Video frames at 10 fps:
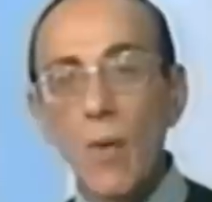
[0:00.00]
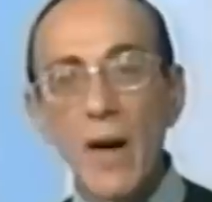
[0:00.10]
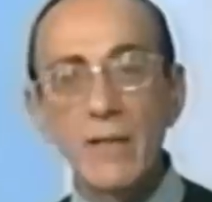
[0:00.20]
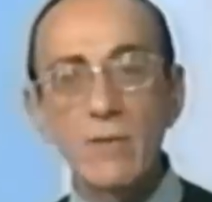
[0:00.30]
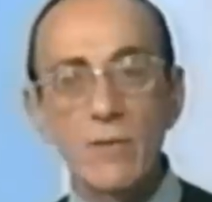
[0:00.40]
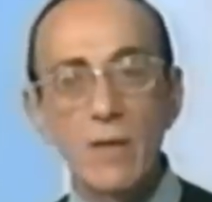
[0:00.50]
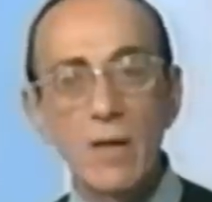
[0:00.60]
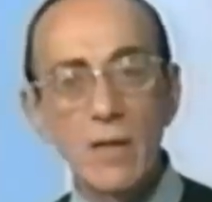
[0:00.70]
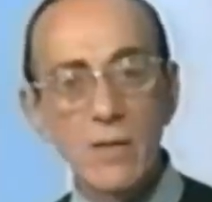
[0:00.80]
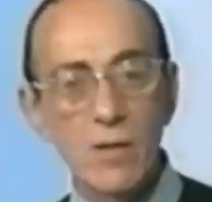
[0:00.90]
whites for,
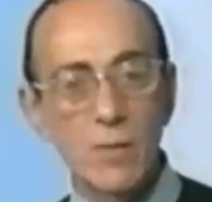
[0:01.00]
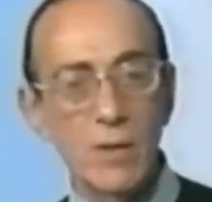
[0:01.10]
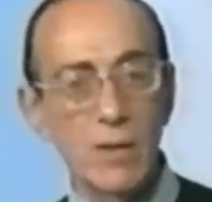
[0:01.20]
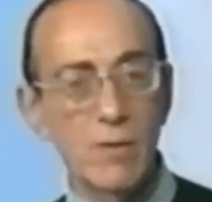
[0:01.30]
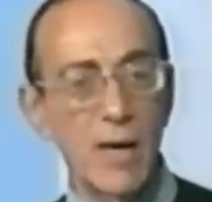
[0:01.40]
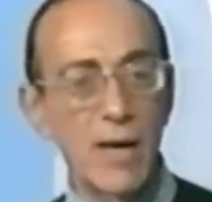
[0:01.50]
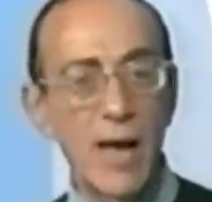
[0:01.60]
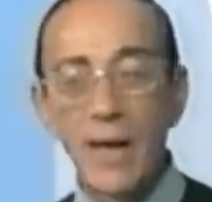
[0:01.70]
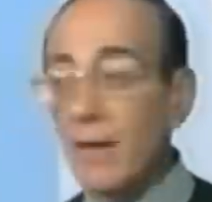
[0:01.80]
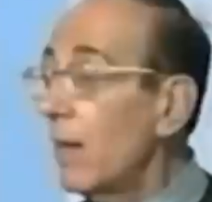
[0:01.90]
so that we'd look right,
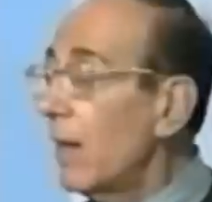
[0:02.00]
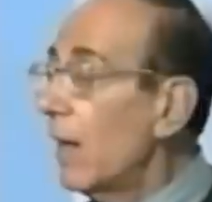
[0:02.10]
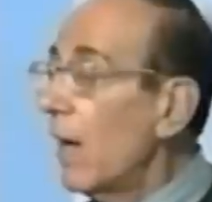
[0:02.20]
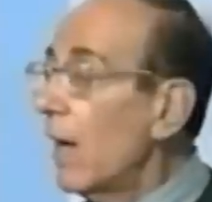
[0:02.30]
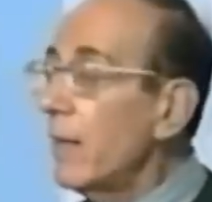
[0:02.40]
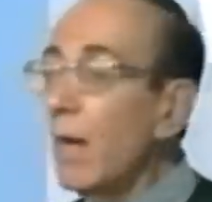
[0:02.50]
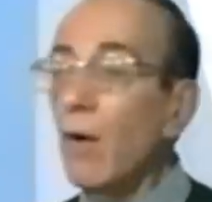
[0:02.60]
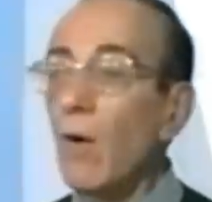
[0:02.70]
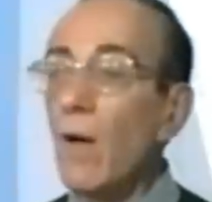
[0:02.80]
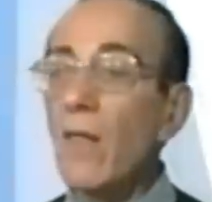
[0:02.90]
and you
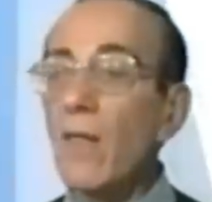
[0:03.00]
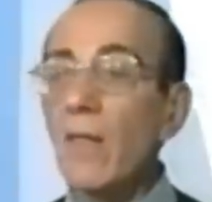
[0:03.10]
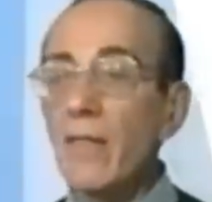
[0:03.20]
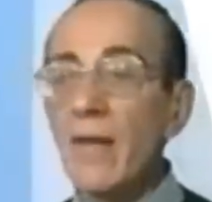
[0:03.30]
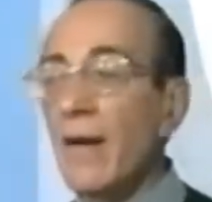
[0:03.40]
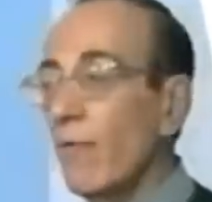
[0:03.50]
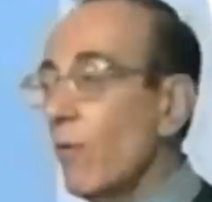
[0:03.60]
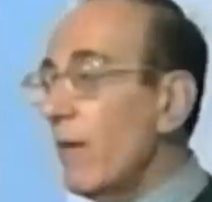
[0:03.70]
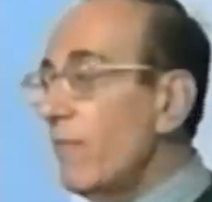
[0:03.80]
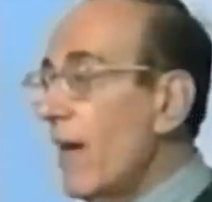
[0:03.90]
know they didn't have the
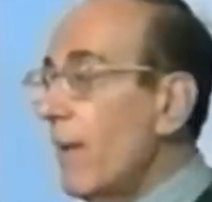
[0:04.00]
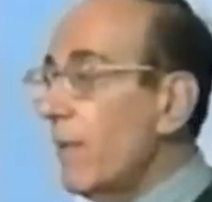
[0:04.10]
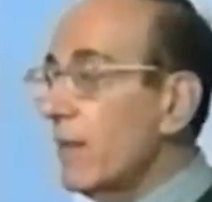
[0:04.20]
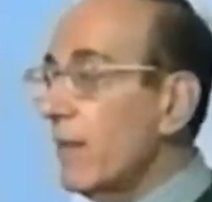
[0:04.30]
right fabric.